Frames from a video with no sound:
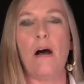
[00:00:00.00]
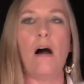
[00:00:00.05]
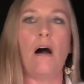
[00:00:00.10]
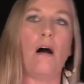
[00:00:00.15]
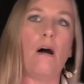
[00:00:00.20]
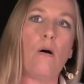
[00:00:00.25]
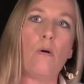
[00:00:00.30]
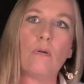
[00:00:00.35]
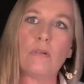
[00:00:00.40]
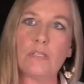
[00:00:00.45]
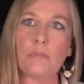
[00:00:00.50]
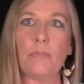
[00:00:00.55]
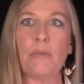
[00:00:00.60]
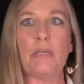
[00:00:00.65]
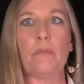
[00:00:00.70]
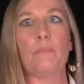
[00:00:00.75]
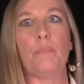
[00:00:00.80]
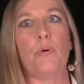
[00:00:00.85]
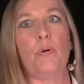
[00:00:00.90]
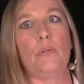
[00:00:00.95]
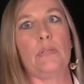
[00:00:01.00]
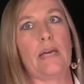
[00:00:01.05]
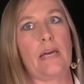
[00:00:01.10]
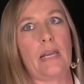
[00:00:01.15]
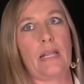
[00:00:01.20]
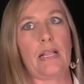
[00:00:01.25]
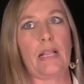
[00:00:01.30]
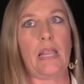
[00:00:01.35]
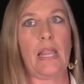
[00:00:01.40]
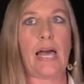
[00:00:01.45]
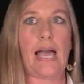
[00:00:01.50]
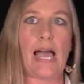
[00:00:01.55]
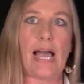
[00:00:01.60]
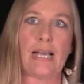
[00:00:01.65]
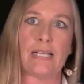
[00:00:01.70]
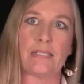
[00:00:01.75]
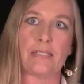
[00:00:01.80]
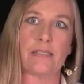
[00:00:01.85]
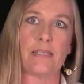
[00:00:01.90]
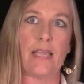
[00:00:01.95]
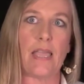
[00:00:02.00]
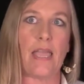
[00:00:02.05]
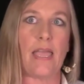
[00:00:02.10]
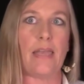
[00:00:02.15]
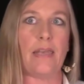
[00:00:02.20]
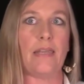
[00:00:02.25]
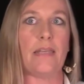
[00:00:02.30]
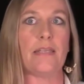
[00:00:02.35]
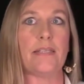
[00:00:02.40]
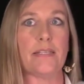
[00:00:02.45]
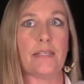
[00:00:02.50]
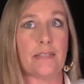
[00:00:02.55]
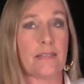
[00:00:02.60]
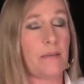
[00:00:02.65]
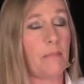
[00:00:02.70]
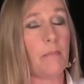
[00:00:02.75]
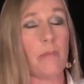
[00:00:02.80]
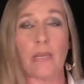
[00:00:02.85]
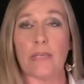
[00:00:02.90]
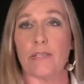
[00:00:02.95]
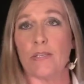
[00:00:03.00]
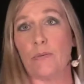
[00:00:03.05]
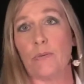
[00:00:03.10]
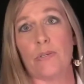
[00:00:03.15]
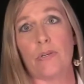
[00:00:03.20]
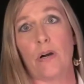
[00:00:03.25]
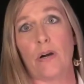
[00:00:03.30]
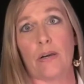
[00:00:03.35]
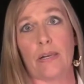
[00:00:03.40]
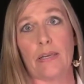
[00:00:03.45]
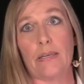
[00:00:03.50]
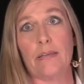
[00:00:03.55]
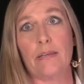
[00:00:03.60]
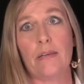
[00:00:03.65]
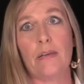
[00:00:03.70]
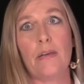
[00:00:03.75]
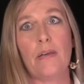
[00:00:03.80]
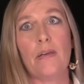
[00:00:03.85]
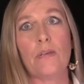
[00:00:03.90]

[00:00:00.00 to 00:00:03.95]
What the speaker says: always being pulled out of class, and it makes you a target.